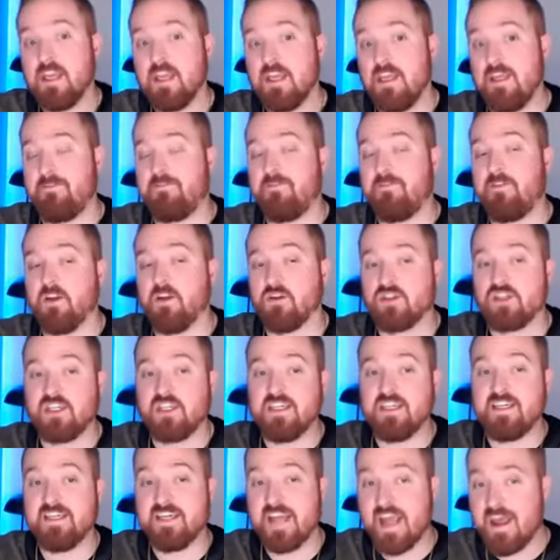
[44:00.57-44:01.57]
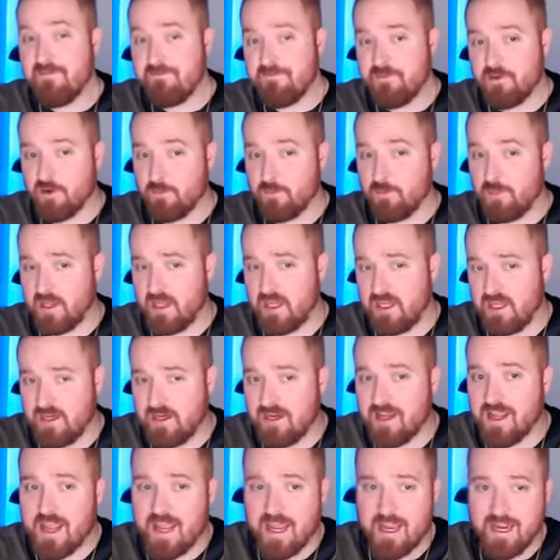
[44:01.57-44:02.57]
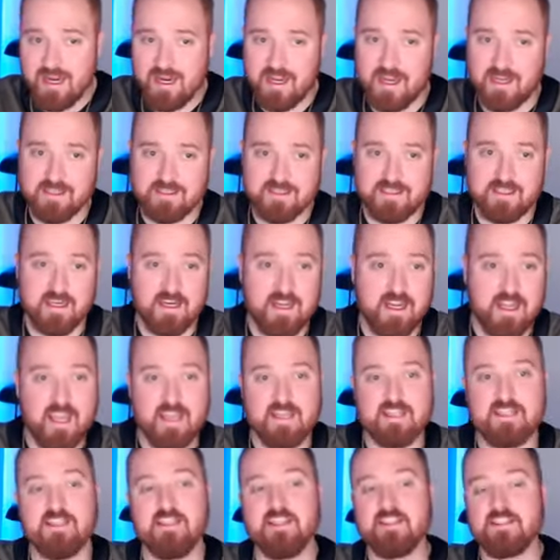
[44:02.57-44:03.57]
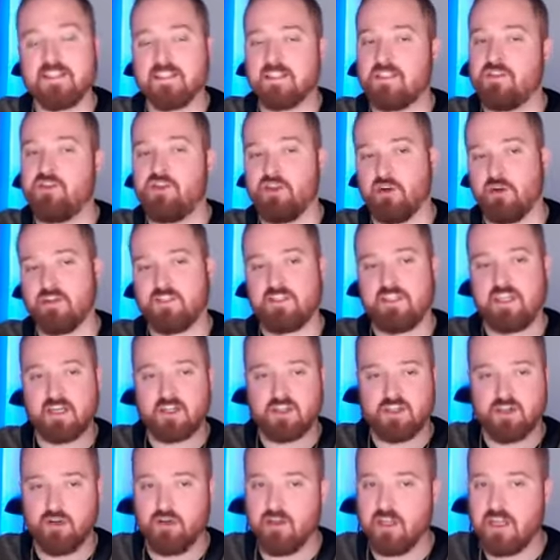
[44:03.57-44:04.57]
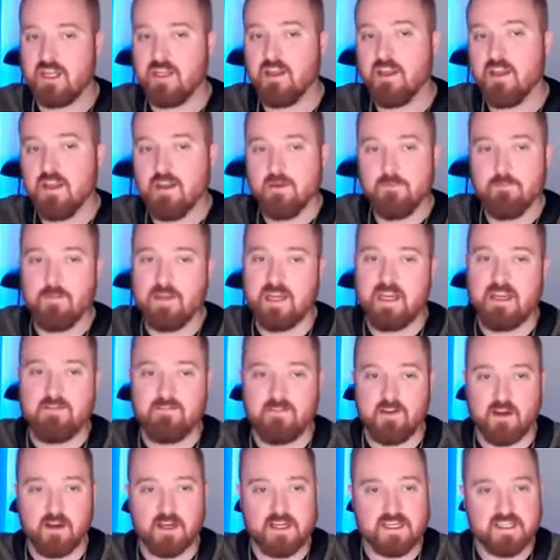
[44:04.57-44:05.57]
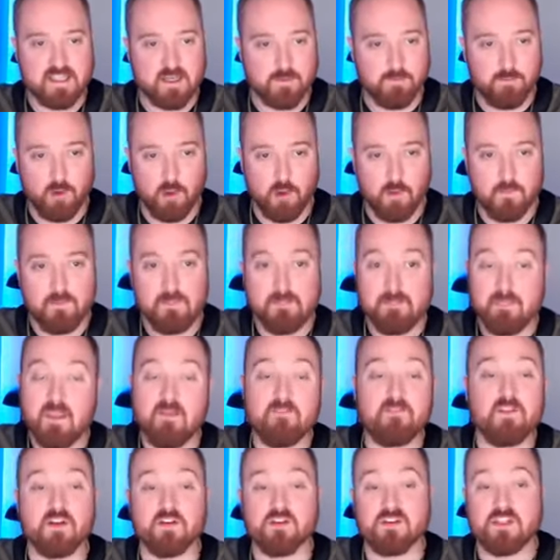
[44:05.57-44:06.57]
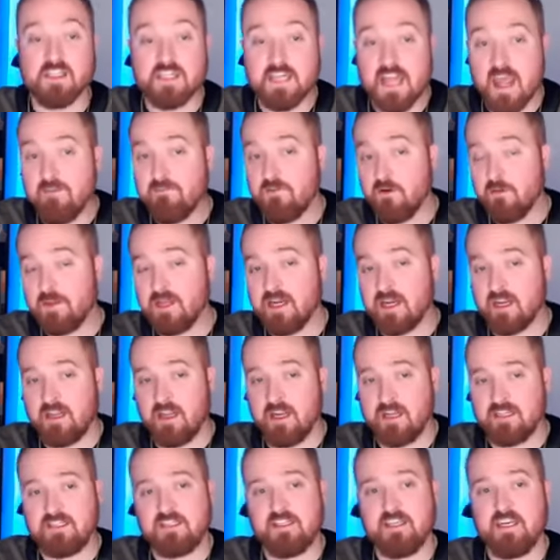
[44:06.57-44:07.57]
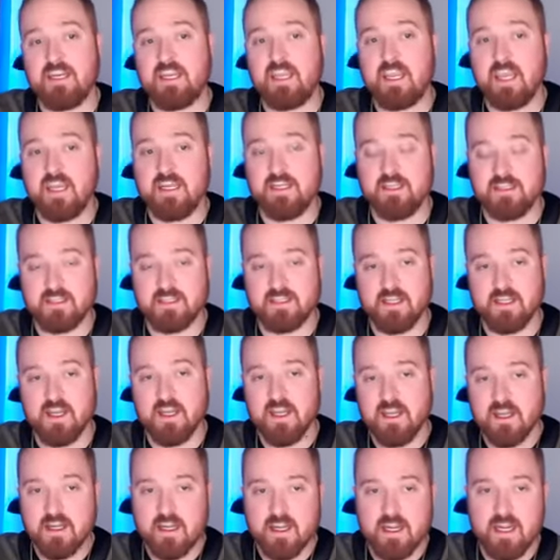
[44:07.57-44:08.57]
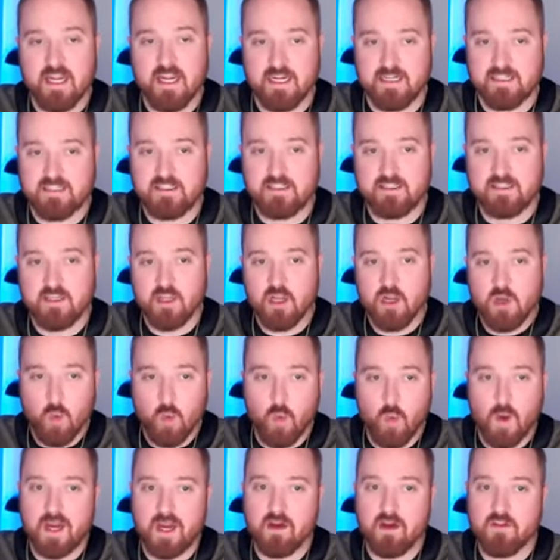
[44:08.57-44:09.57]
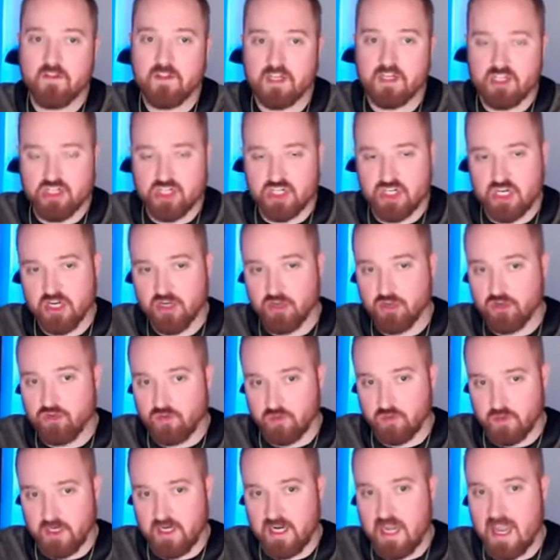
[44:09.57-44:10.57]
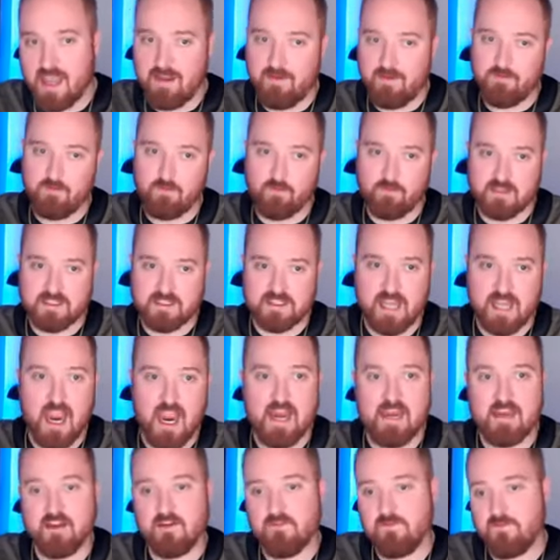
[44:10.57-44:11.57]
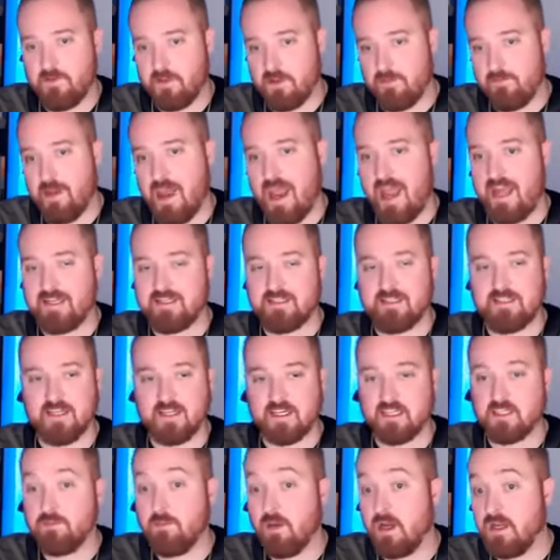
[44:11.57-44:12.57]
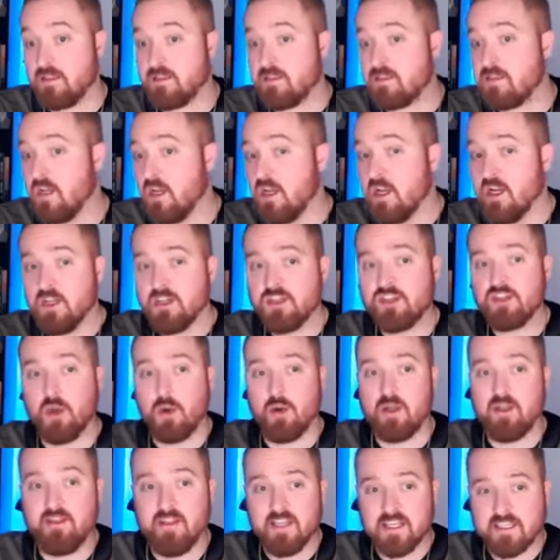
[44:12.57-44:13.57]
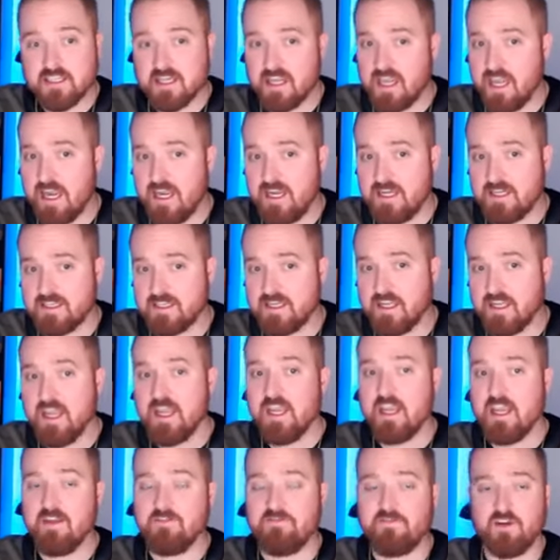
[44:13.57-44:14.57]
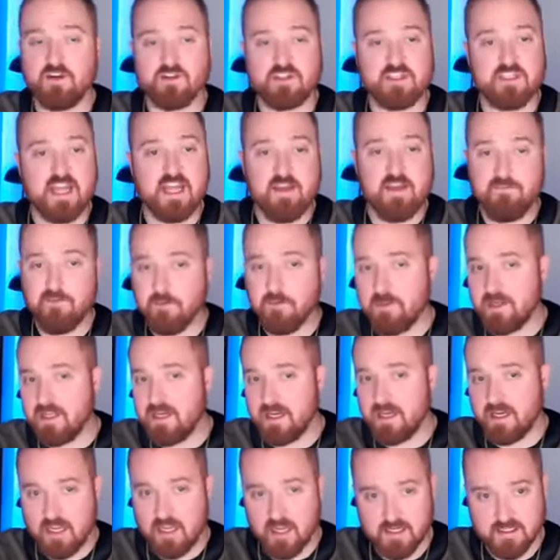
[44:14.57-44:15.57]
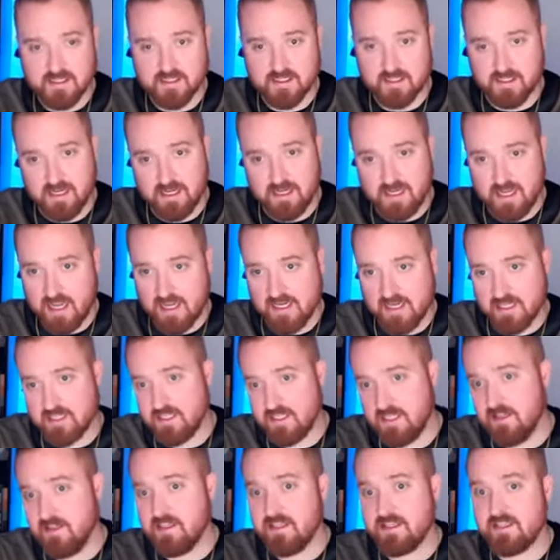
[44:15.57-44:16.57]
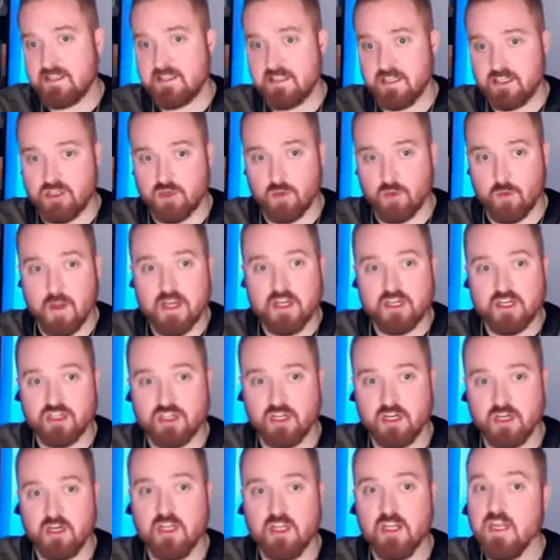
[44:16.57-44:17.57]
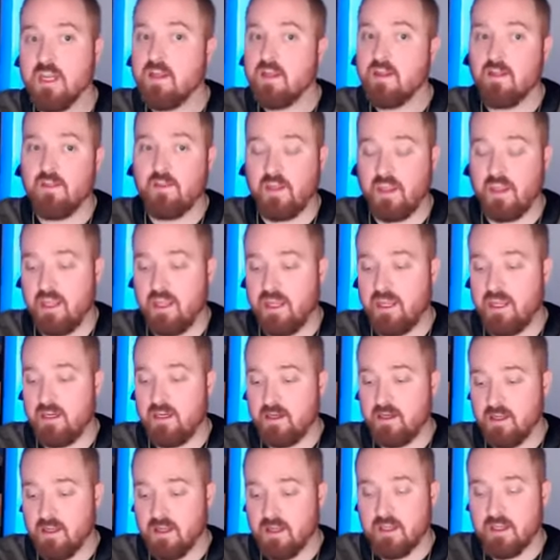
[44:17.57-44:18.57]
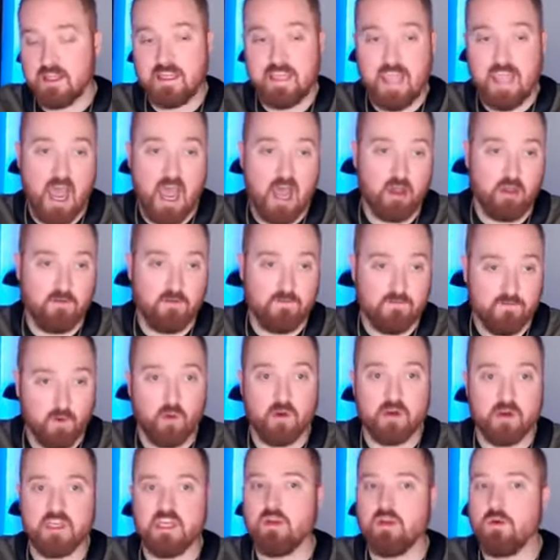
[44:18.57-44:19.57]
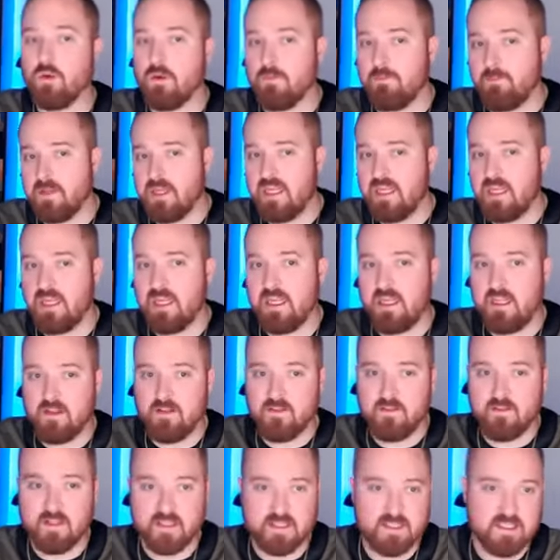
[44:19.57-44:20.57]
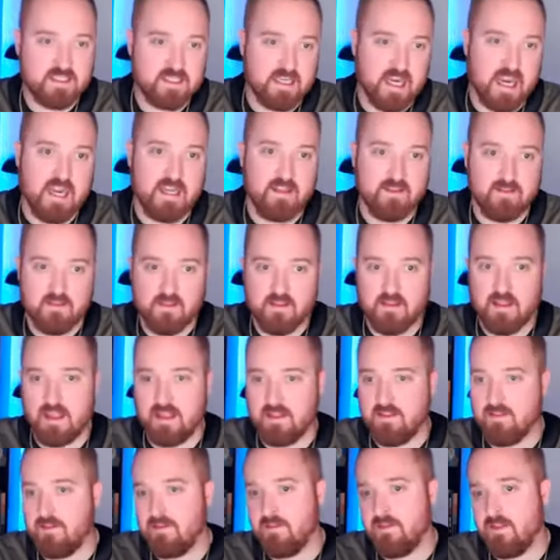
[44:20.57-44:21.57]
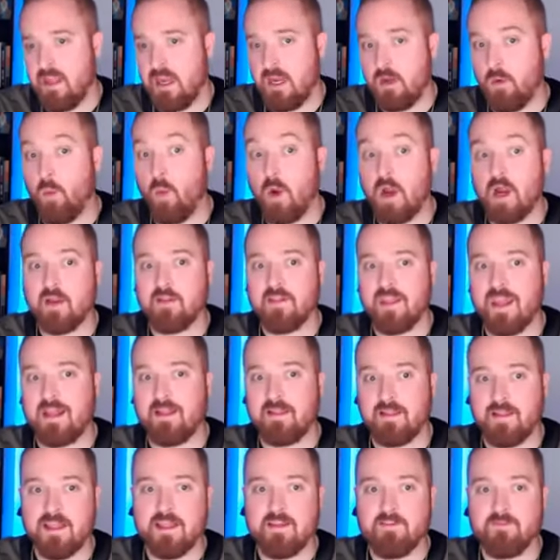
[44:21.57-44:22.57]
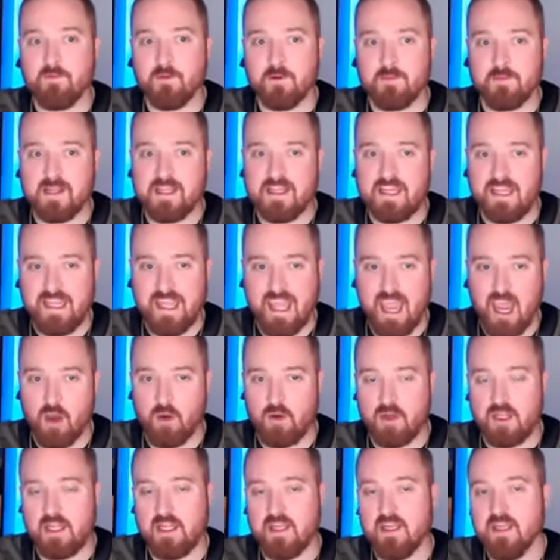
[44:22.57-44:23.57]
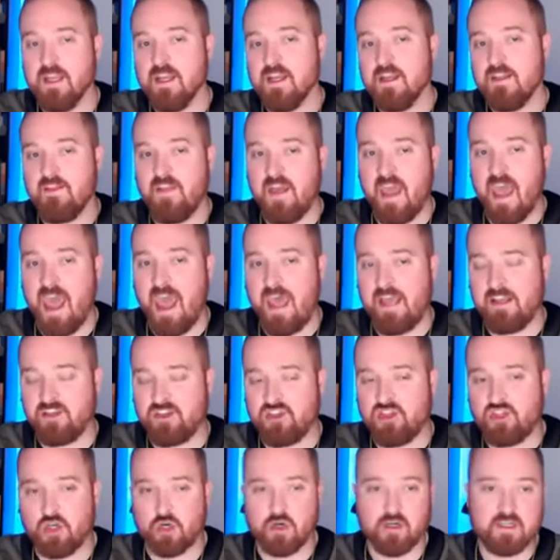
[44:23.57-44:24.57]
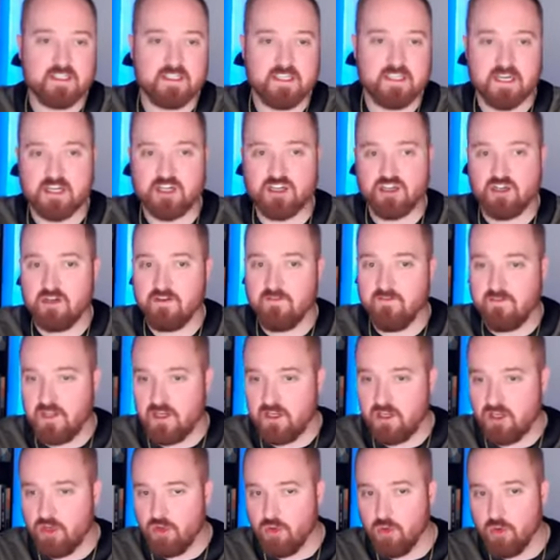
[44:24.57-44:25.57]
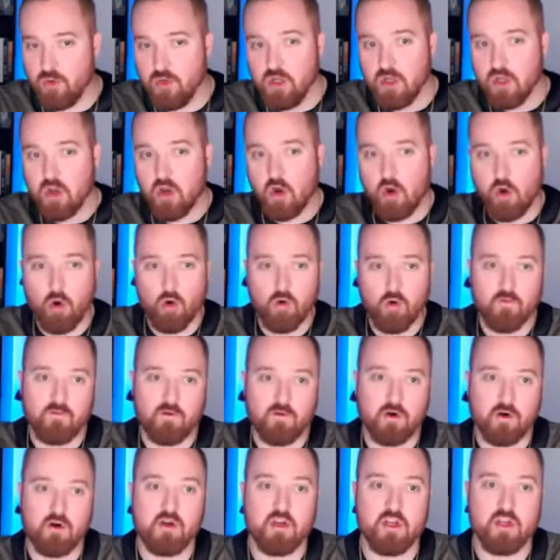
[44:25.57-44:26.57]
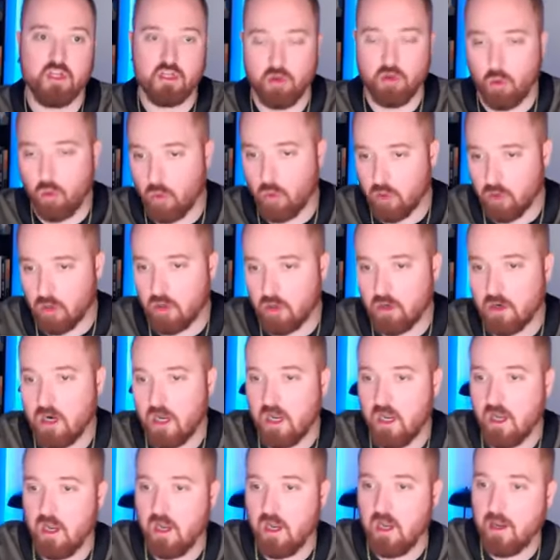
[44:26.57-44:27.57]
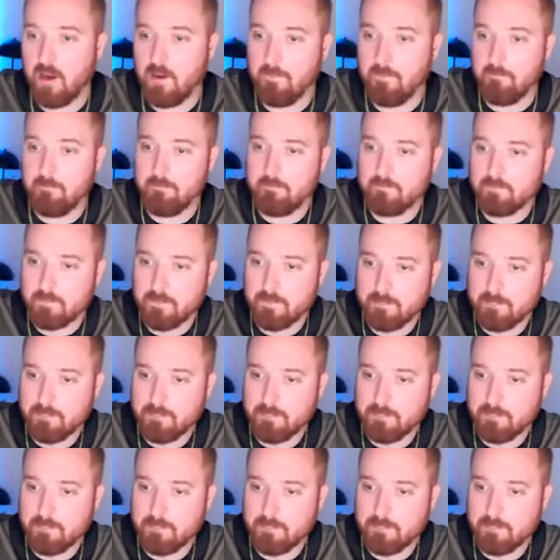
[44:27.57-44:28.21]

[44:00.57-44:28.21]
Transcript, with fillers: If there's never been a custody case, and this is jurisdictionally being very simple, if there's never been a custody case, it's where the children have resided for the past six months. So in this case, if there's never been a custody case in this situation, then California would be the state and and where they live would be the county that has jurisdiction and venue over your um,